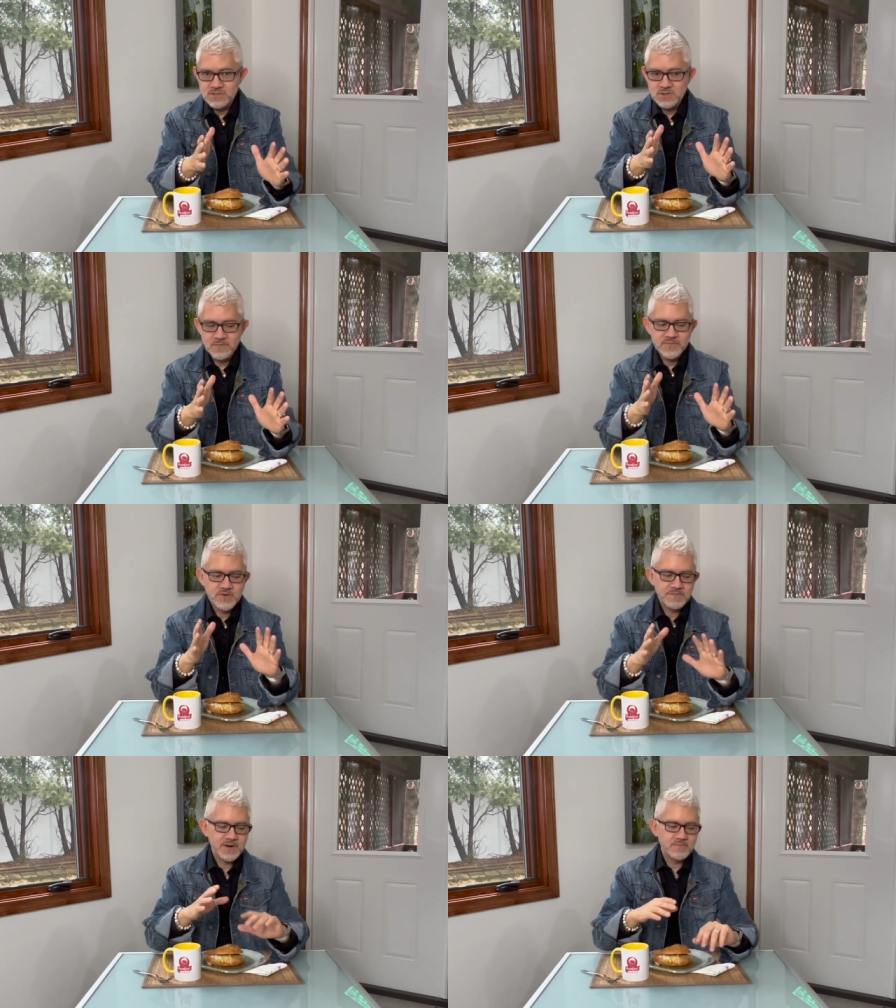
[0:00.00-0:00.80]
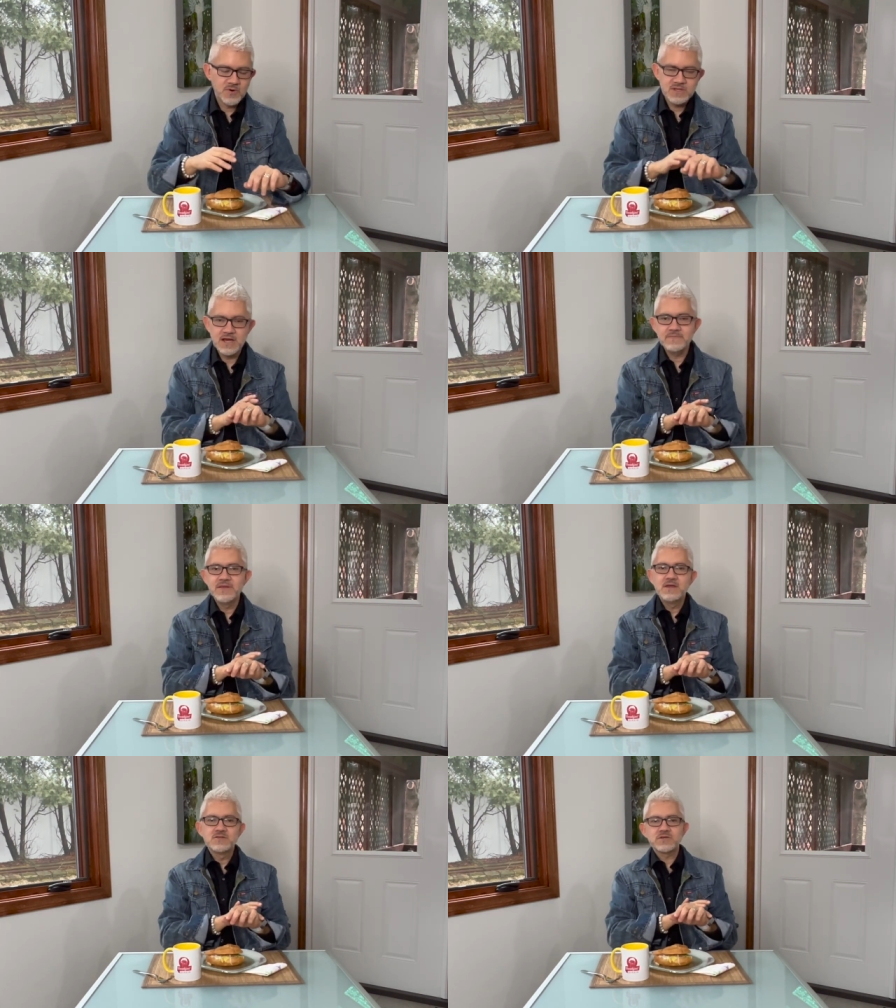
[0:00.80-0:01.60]
So super important,
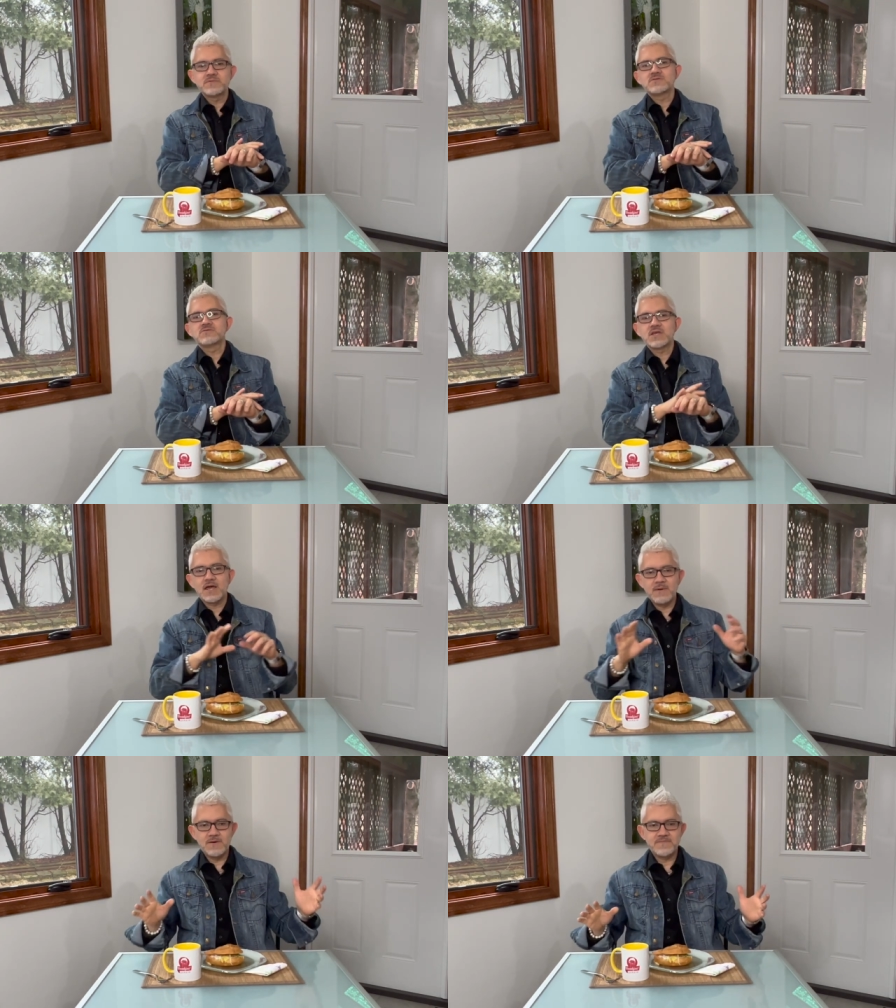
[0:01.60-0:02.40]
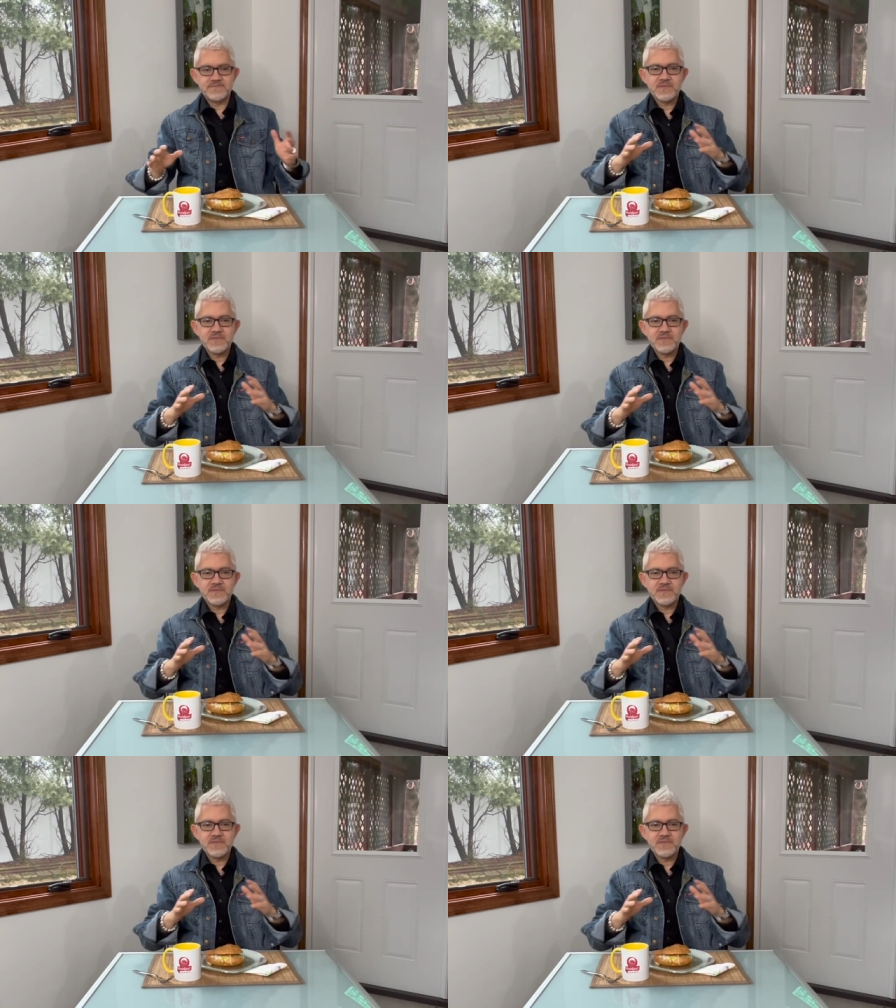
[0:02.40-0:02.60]
something to think about.